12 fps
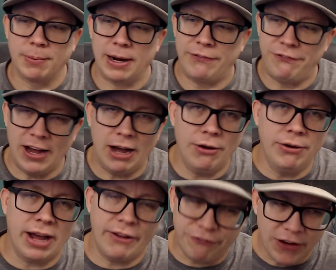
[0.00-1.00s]
But I
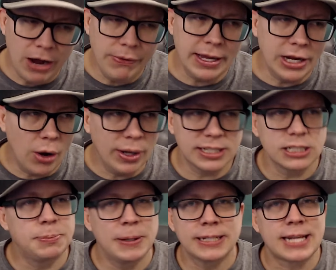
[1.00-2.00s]
found that, you know what?
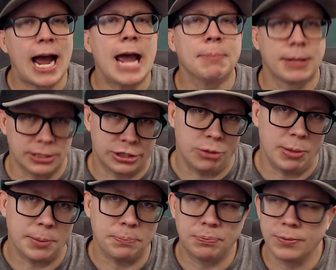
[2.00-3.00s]
It's been time
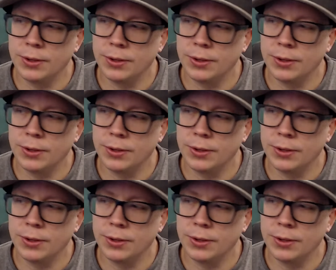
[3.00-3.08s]
consuming.